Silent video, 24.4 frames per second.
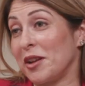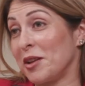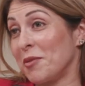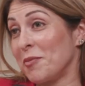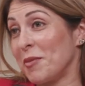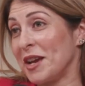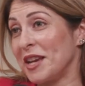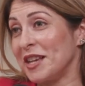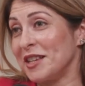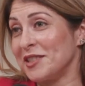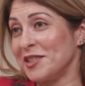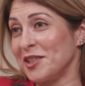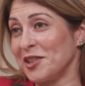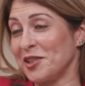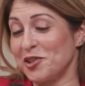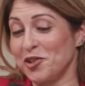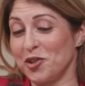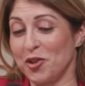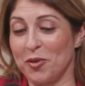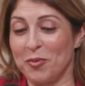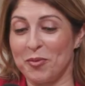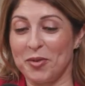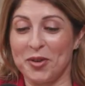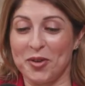an amazing
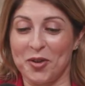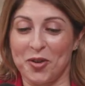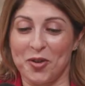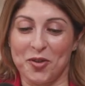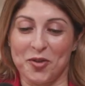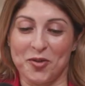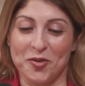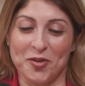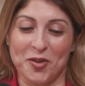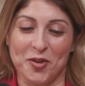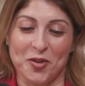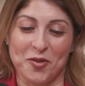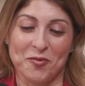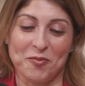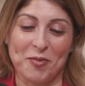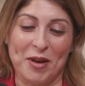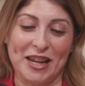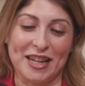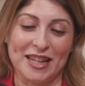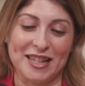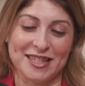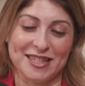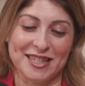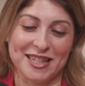job of
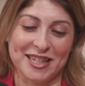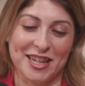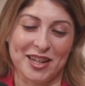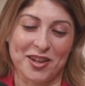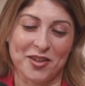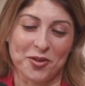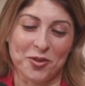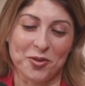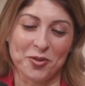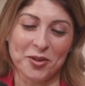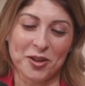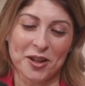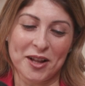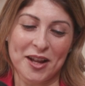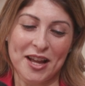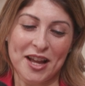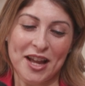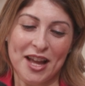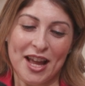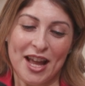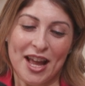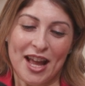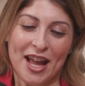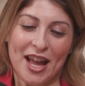balancing it all.
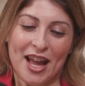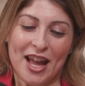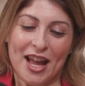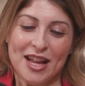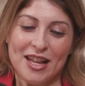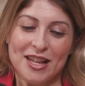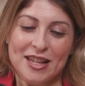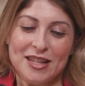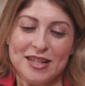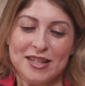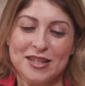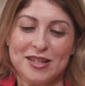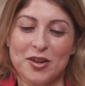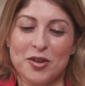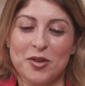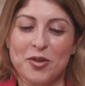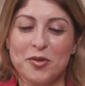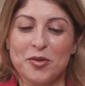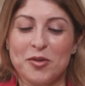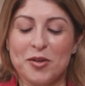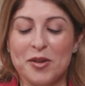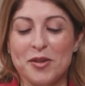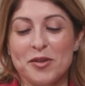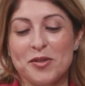
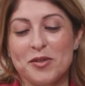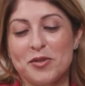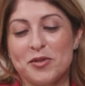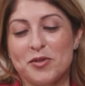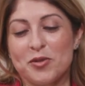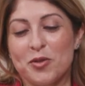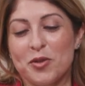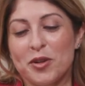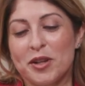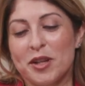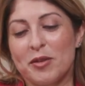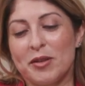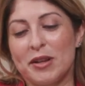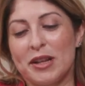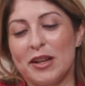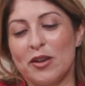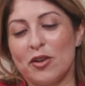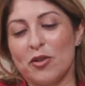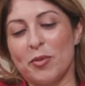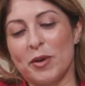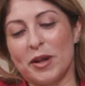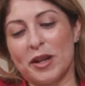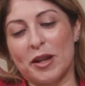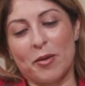So talking a
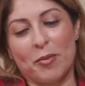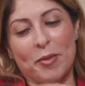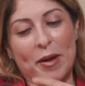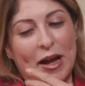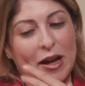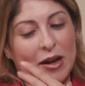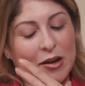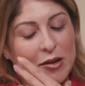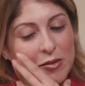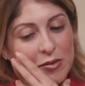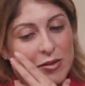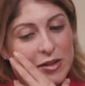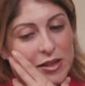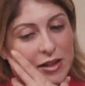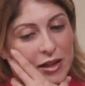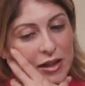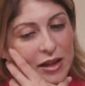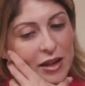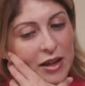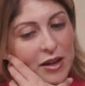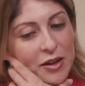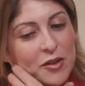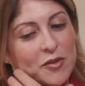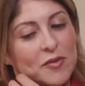little bit about
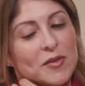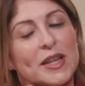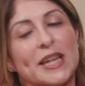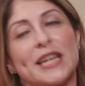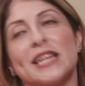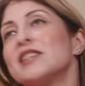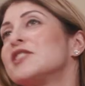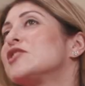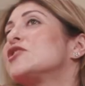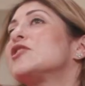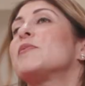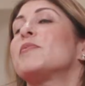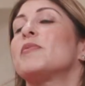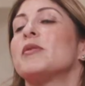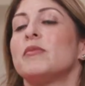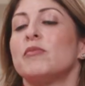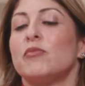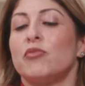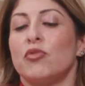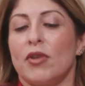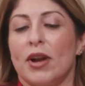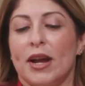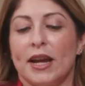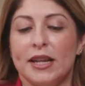kind of leadership
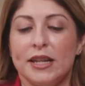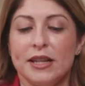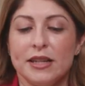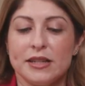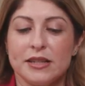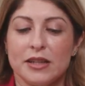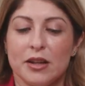and brand.